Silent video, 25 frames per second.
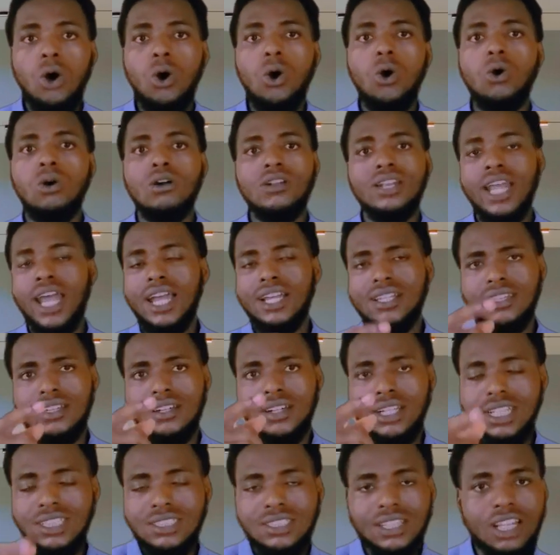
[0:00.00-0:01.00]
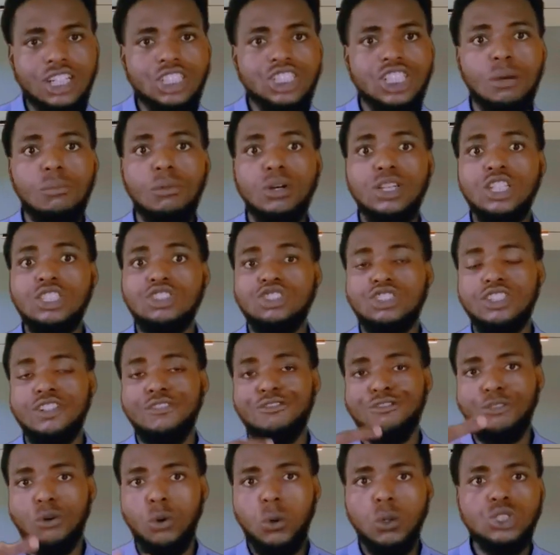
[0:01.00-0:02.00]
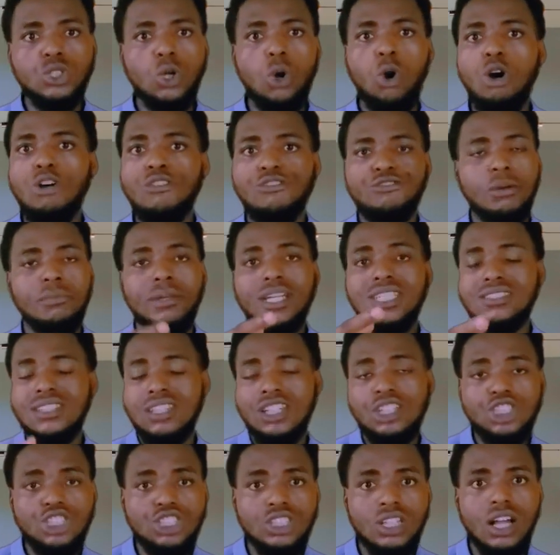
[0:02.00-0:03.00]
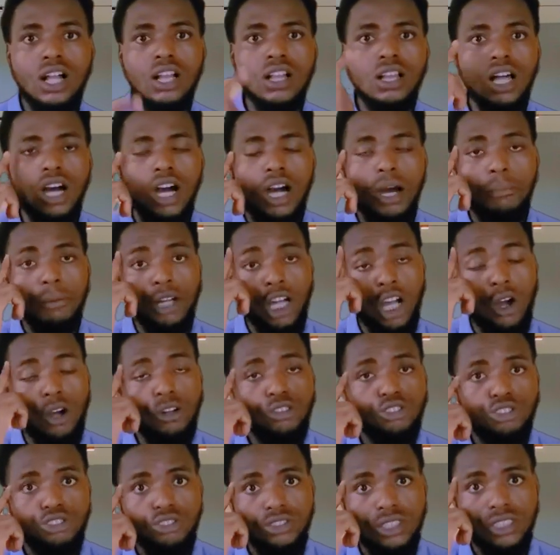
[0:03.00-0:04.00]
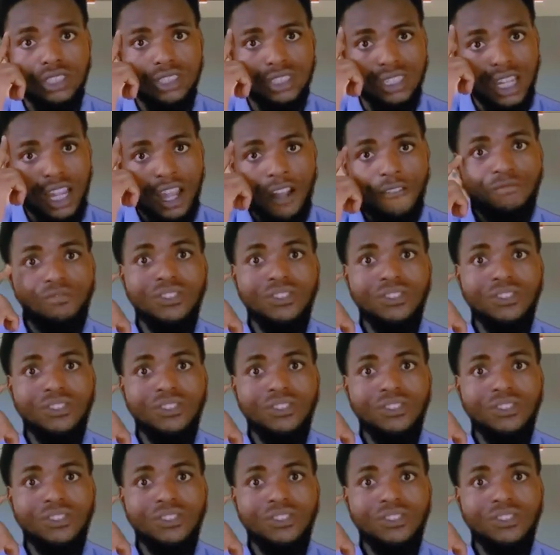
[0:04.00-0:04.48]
or like the International Monetary Fund or from international um, countries.